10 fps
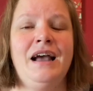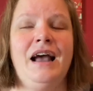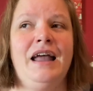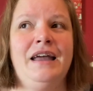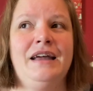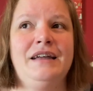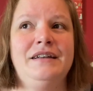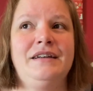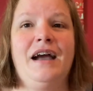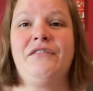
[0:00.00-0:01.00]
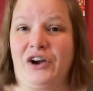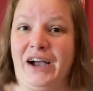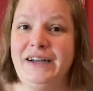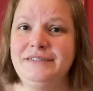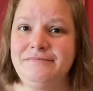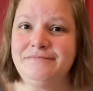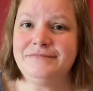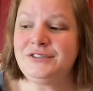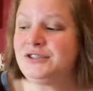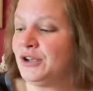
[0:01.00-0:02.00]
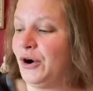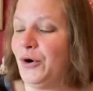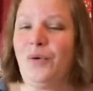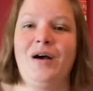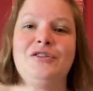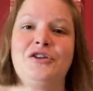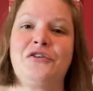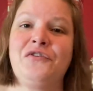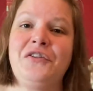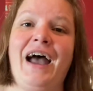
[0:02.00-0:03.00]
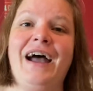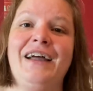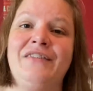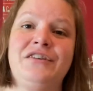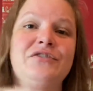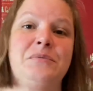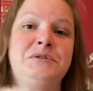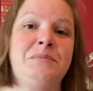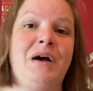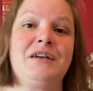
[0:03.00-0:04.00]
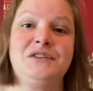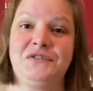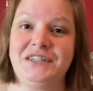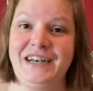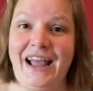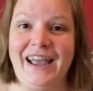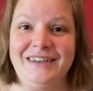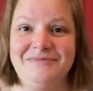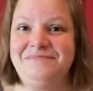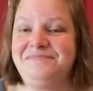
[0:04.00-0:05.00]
and I forgot. So look for that in the description box for today.